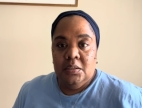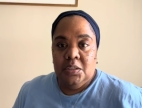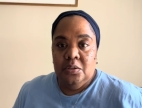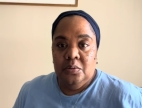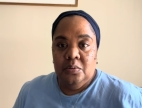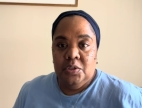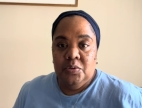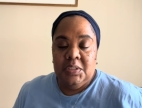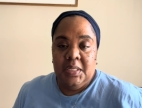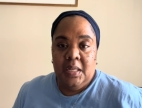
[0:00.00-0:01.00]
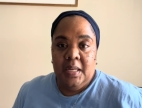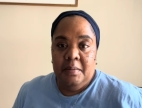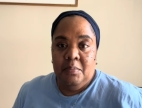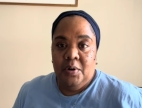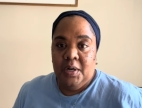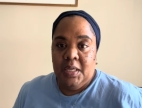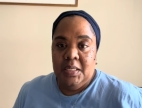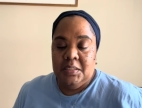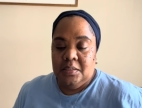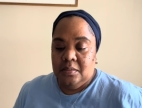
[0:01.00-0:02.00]
to sell at
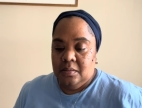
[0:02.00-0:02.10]
markets.